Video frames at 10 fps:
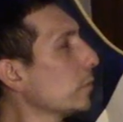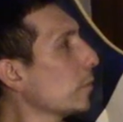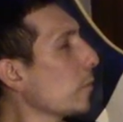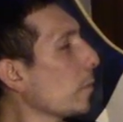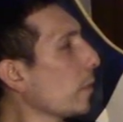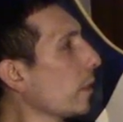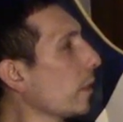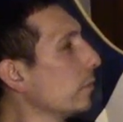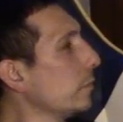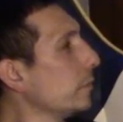
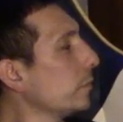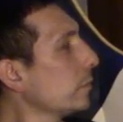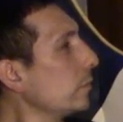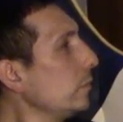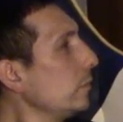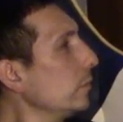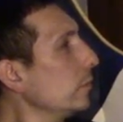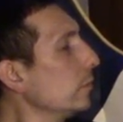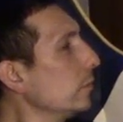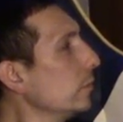
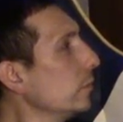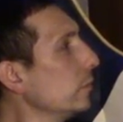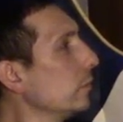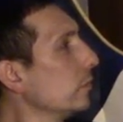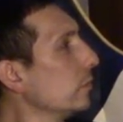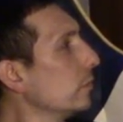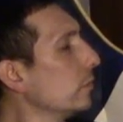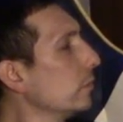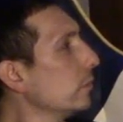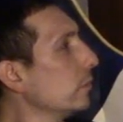
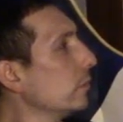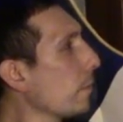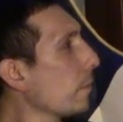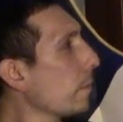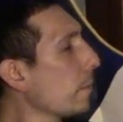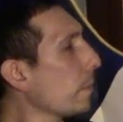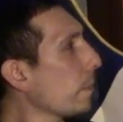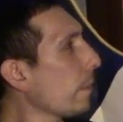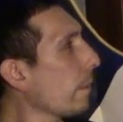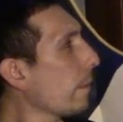
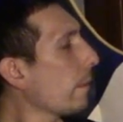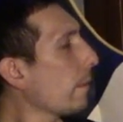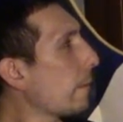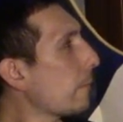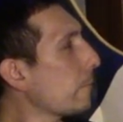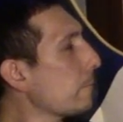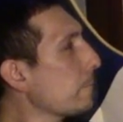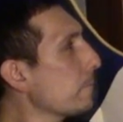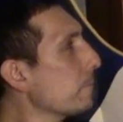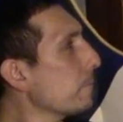
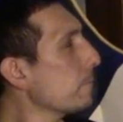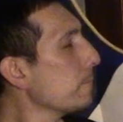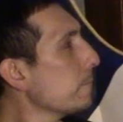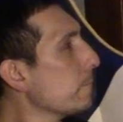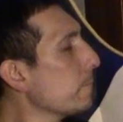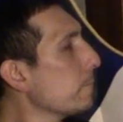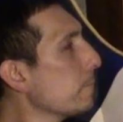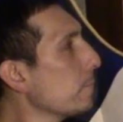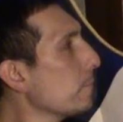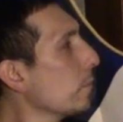
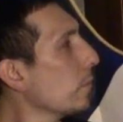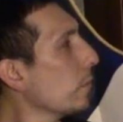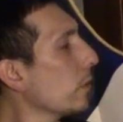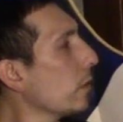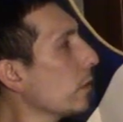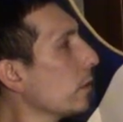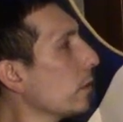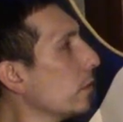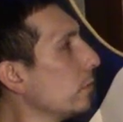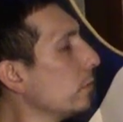
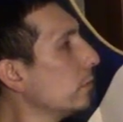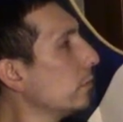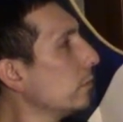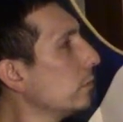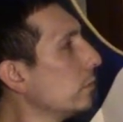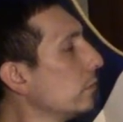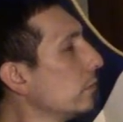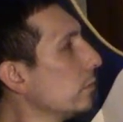(not speaking)